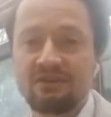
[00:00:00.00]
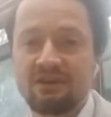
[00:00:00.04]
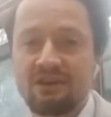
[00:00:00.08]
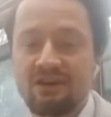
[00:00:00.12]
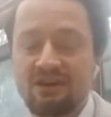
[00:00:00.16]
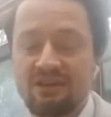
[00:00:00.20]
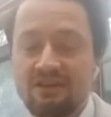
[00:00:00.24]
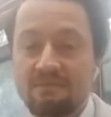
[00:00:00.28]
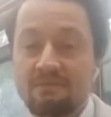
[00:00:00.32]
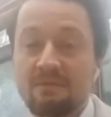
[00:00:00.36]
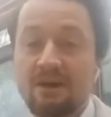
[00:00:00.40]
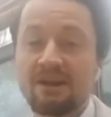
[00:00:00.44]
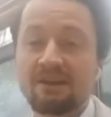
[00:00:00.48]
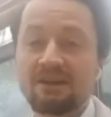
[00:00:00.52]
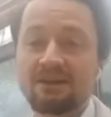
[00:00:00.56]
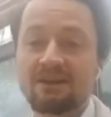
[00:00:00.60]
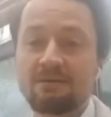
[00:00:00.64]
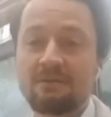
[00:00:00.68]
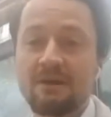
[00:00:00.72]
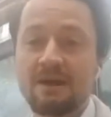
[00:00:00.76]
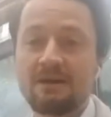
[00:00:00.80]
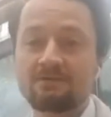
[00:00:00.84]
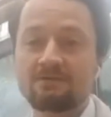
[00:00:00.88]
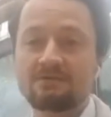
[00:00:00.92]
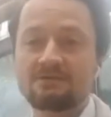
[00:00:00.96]
they might
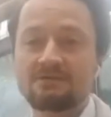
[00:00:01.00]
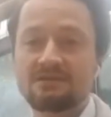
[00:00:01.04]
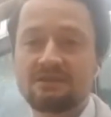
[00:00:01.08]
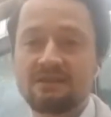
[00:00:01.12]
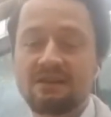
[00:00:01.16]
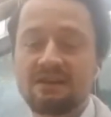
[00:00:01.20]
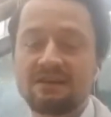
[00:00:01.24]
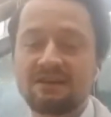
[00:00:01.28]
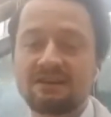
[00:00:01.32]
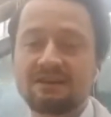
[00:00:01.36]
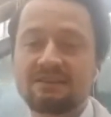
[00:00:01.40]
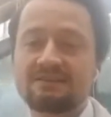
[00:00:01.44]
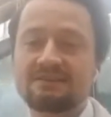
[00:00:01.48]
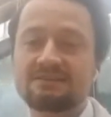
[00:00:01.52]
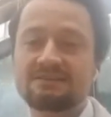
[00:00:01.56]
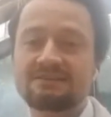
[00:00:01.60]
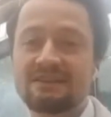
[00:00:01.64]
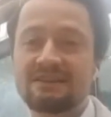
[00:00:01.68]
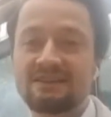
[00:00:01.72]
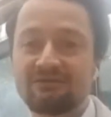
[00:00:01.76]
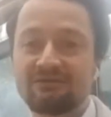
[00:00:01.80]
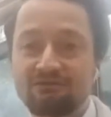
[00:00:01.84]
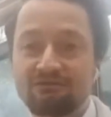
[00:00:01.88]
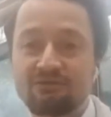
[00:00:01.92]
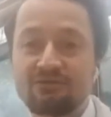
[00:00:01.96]
come out slightly
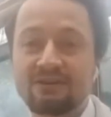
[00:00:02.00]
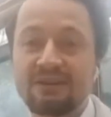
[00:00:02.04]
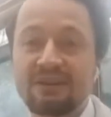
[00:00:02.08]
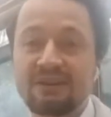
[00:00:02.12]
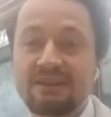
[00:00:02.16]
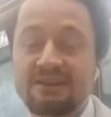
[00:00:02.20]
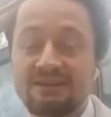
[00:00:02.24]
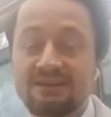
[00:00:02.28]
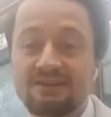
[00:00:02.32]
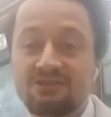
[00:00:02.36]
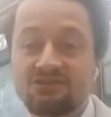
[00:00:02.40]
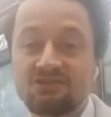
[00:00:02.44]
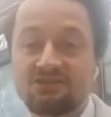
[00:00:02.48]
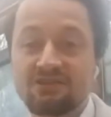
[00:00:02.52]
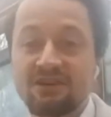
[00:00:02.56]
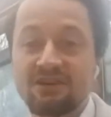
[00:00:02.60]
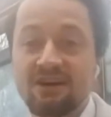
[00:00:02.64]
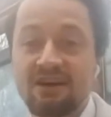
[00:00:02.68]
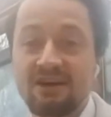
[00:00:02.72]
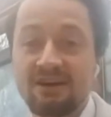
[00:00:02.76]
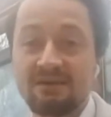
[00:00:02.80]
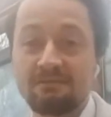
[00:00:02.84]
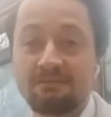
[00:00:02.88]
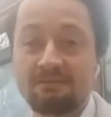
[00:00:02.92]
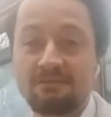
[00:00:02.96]
differently each
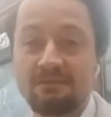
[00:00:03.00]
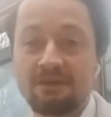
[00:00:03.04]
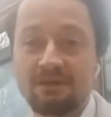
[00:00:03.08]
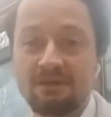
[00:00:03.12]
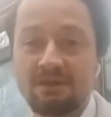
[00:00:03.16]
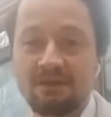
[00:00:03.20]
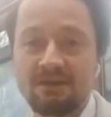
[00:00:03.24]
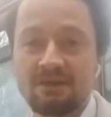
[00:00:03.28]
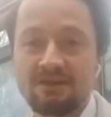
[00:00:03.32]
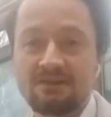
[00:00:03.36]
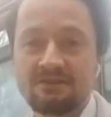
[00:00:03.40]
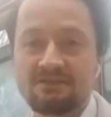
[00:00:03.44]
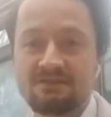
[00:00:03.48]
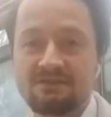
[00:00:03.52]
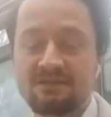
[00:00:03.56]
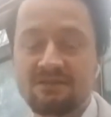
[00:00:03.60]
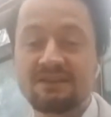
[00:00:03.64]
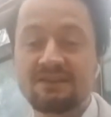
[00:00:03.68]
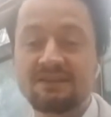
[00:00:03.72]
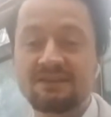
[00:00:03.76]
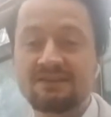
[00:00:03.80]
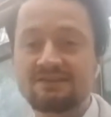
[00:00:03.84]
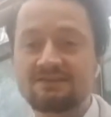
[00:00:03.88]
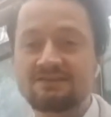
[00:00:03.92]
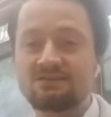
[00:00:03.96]
time. So
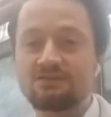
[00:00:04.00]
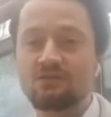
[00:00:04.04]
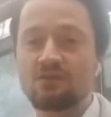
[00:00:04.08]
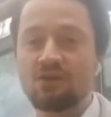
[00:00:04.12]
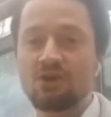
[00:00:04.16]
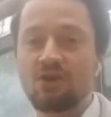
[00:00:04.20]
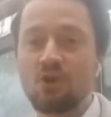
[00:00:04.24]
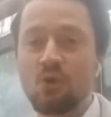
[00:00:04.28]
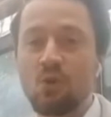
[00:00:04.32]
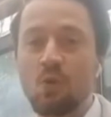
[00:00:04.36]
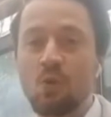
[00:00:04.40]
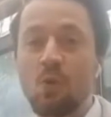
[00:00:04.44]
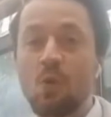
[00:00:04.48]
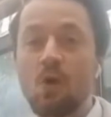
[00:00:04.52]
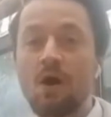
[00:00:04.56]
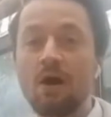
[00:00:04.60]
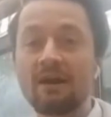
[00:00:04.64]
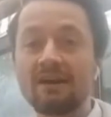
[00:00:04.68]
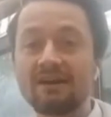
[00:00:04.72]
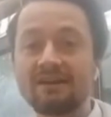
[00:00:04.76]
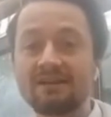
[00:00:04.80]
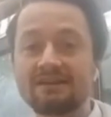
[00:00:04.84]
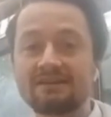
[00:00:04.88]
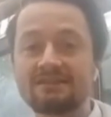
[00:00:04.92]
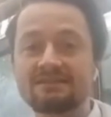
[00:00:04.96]
then it's not
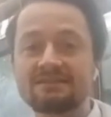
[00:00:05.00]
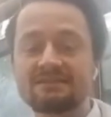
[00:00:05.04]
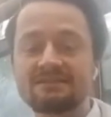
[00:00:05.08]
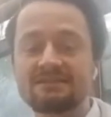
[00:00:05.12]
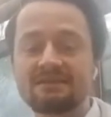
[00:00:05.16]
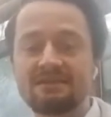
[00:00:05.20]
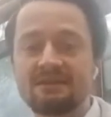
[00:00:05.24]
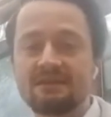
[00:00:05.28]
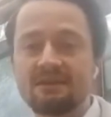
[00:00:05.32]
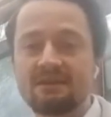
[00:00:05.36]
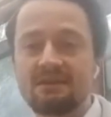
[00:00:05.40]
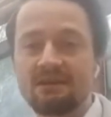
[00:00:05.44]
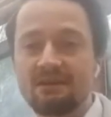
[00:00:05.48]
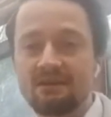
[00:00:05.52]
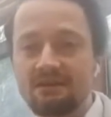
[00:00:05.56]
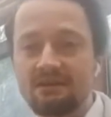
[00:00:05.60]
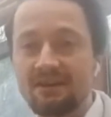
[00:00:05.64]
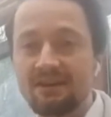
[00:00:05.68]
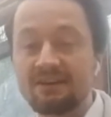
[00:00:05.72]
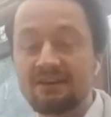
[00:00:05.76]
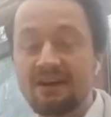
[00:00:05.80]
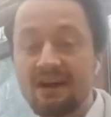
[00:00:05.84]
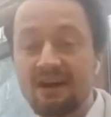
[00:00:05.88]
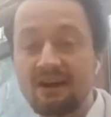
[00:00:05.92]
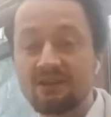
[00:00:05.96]
quite
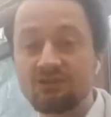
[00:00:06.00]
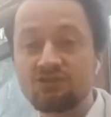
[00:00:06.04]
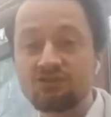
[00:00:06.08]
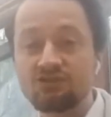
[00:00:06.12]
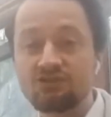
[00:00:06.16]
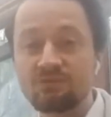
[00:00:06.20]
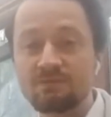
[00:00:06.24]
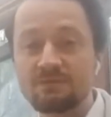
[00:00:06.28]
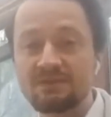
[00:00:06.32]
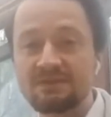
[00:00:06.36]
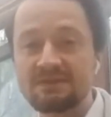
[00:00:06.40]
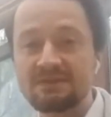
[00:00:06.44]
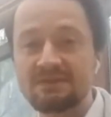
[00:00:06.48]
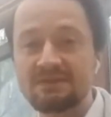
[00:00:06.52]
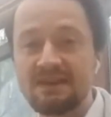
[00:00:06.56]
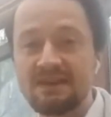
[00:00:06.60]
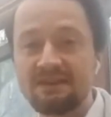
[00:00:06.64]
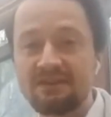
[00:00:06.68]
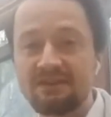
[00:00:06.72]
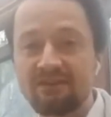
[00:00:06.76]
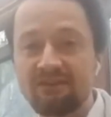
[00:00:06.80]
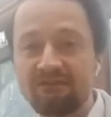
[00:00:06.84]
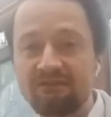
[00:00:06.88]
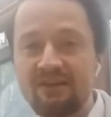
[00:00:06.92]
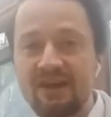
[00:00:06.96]
like
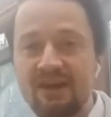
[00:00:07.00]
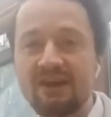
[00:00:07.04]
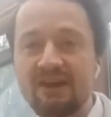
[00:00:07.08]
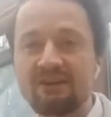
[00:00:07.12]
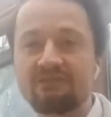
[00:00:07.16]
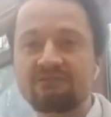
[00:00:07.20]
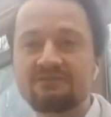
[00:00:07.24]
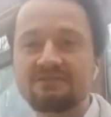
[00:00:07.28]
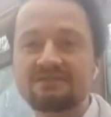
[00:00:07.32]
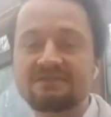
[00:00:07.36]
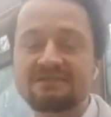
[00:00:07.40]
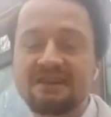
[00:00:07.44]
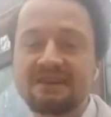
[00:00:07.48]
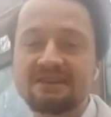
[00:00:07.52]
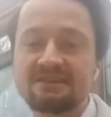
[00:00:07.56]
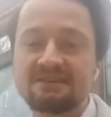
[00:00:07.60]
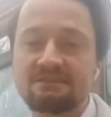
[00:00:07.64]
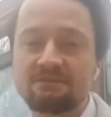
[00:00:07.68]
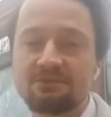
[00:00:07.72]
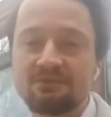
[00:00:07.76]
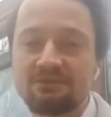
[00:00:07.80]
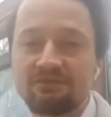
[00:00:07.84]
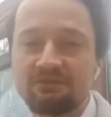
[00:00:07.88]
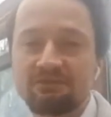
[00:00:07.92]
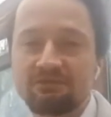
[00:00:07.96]
100% a fair
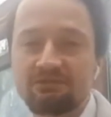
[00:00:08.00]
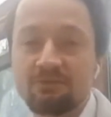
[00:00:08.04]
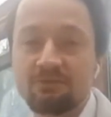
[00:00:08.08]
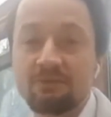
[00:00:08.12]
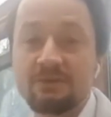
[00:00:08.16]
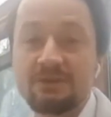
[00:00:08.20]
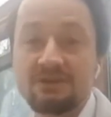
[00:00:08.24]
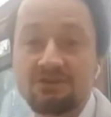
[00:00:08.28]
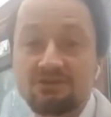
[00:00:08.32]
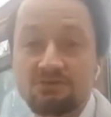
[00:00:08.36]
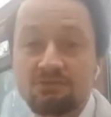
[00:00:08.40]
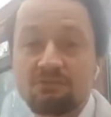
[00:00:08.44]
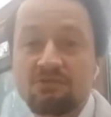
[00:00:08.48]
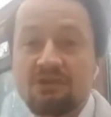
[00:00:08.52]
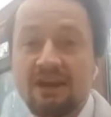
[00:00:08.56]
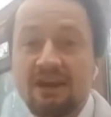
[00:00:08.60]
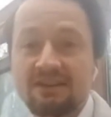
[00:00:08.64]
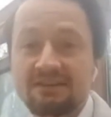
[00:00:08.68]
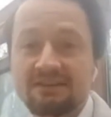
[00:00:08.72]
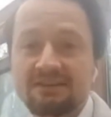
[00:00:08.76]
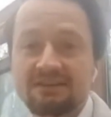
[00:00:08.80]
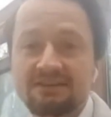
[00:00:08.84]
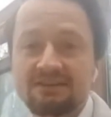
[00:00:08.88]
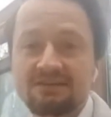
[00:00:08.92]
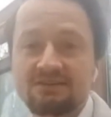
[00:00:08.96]
assessment from each
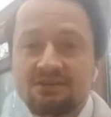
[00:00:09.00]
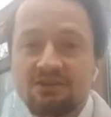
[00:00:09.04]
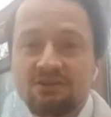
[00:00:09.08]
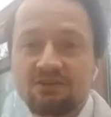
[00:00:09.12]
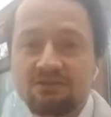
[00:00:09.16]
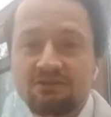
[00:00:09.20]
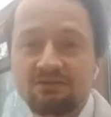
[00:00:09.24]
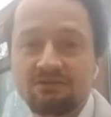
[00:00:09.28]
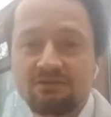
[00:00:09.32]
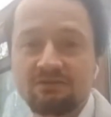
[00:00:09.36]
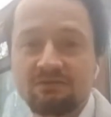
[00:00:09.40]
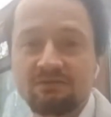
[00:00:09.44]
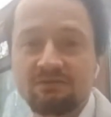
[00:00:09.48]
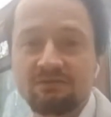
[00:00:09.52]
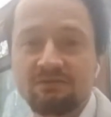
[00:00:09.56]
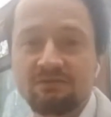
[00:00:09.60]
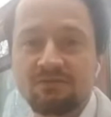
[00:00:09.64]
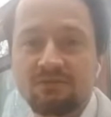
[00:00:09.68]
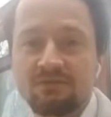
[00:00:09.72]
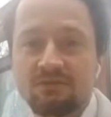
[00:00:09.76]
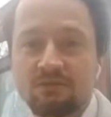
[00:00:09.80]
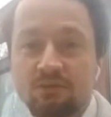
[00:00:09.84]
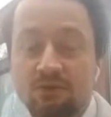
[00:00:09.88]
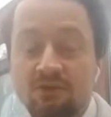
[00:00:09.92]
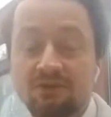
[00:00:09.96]
practice go.
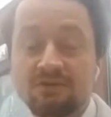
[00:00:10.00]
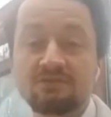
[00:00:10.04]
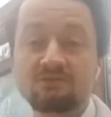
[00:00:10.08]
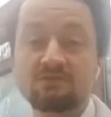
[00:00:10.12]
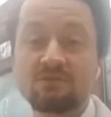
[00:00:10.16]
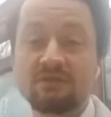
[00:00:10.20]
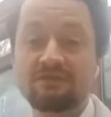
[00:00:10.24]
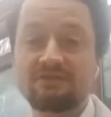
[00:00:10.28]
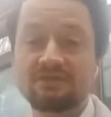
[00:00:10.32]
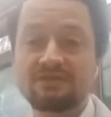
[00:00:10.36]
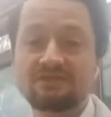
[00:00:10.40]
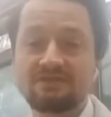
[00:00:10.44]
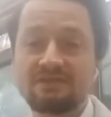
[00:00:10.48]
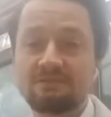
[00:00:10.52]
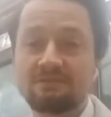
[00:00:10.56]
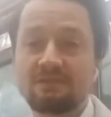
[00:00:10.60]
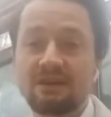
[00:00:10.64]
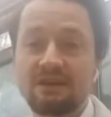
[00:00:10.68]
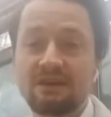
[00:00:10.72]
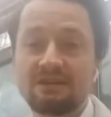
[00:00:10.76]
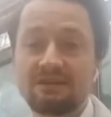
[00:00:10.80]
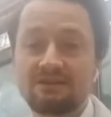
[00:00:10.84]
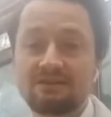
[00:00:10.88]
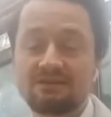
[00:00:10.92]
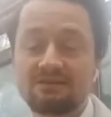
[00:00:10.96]
Whereas with the
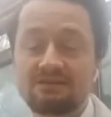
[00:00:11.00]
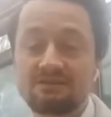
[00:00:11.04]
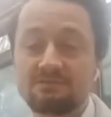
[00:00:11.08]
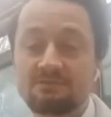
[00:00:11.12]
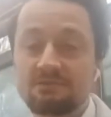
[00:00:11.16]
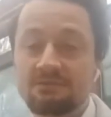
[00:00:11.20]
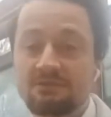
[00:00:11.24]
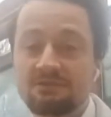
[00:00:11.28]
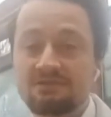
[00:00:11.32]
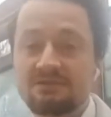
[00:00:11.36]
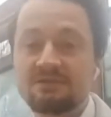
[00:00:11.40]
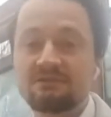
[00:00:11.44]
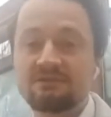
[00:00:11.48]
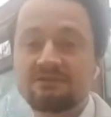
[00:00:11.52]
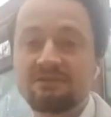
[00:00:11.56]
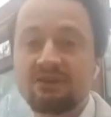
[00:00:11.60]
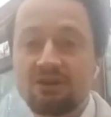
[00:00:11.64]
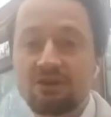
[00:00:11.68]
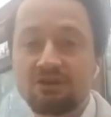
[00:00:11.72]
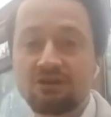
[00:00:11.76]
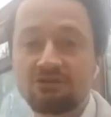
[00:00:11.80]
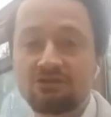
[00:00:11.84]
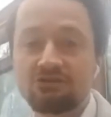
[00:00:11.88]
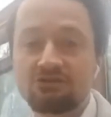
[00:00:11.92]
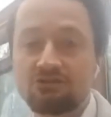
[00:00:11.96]
simulators, because it's
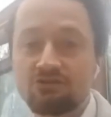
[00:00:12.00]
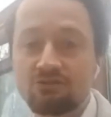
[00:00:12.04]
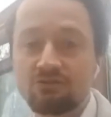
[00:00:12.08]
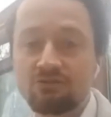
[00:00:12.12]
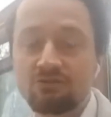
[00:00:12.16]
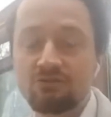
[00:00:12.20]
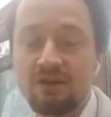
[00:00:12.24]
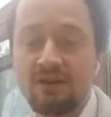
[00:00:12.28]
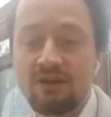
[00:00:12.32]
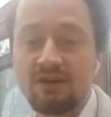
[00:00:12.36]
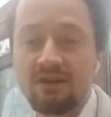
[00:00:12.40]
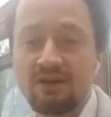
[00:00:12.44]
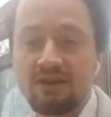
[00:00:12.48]
virtual,